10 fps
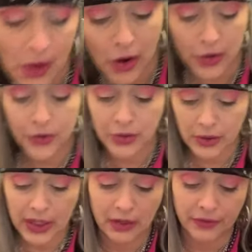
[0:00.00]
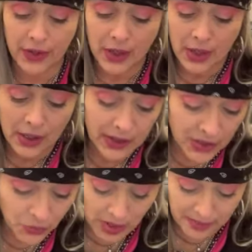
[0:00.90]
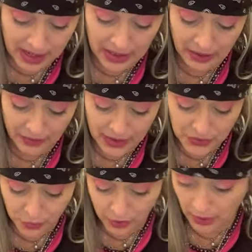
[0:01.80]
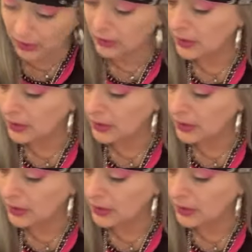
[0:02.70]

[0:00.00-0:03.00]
harder to leave. That's why many of us will